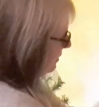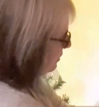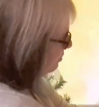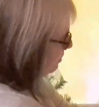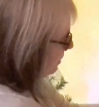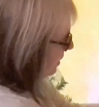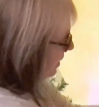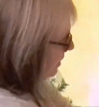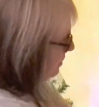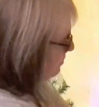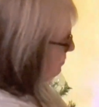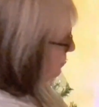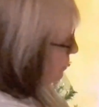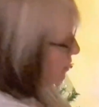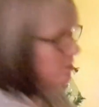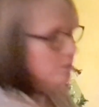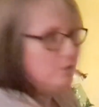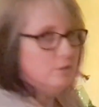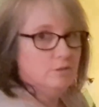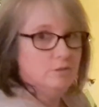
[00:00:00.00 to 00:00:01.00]
little pink
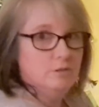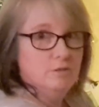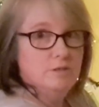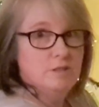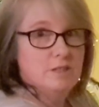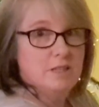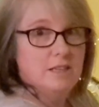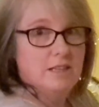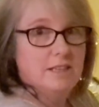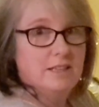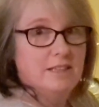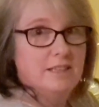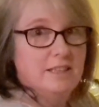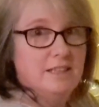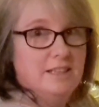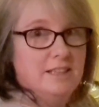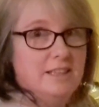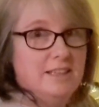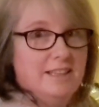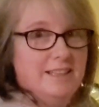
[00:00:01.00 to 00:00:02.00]
bows.
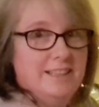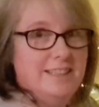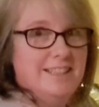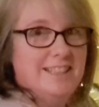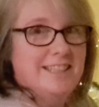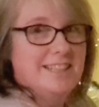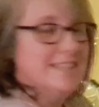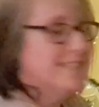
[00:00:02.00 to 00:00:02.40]
You